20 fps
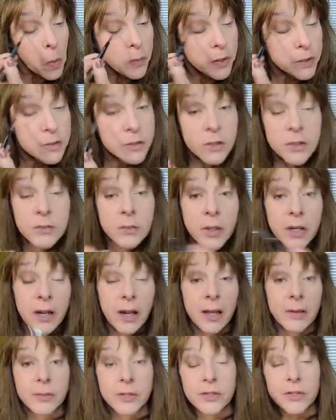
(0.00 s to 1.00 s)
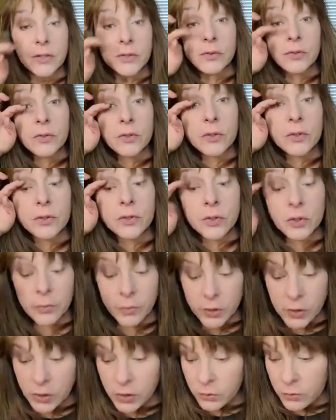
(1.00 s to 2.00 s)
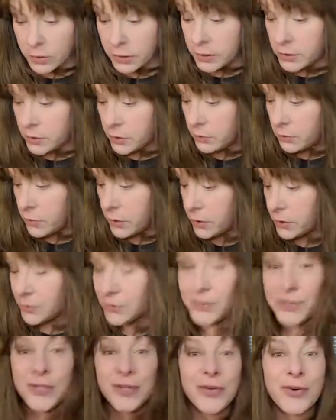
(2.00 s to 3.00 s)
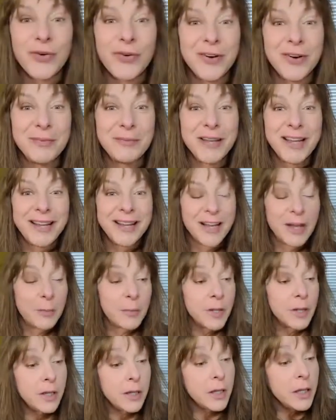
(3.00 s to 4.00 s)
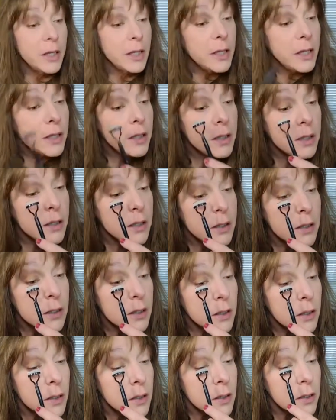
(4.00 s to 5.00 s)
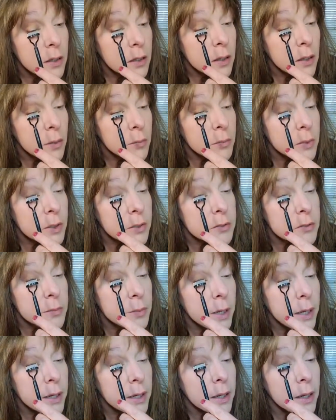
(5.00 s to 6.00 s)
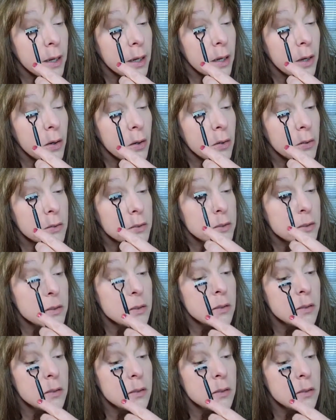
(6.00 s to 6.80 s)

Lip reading: That's just what I would do. You do what you want to do. It's your makeup. Comb those back out.